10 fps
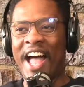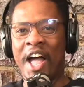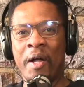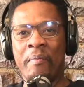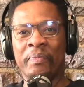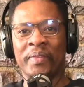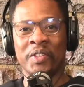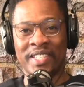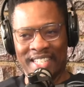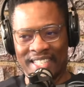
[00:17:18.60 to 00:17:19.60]
Um,
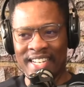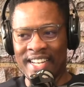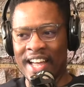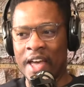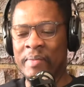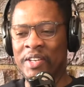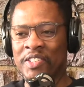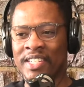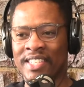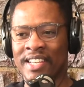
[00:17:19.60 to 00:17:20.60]
your sister, I met yeah.
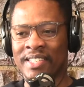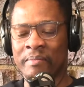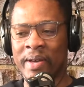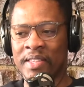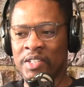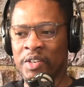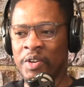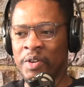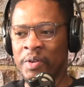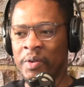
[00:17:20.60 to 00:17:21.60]
your sister some months
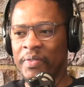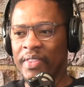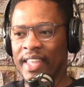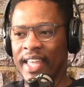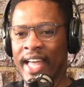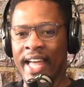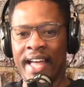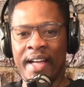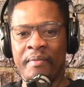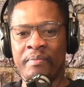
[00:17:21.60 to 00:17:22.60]
ago. Mm.
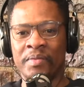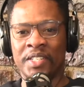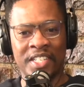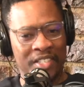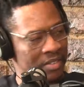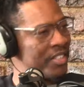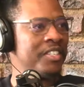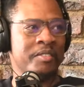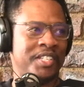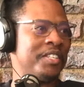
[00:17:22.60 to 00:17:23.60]
Um, she's
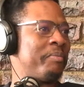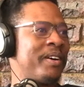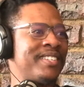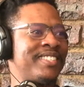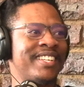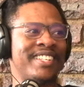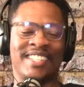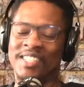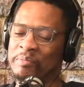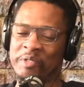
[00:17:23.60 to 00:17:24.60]
she's a, she's a pastor. Yeah.
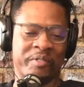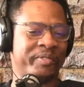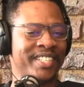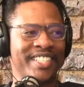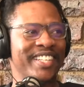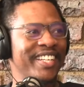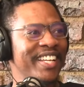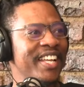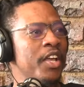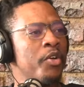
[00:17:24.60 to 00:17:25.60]
She's a prophet.
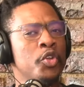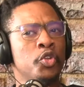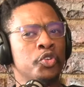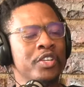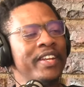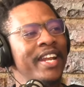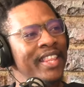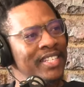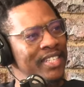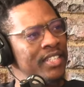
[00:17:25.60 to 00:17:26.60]
Absolutely. Don't you have
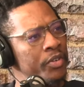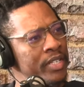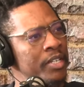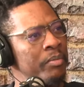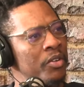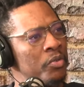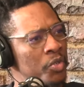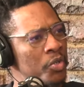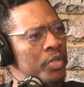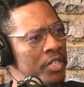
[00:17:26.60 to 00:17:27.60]
another sister or a sibling who's
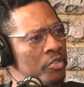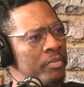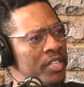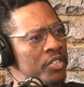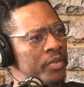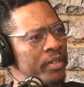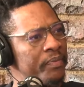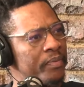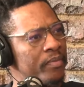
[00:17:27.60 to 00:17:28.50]
also into ministry?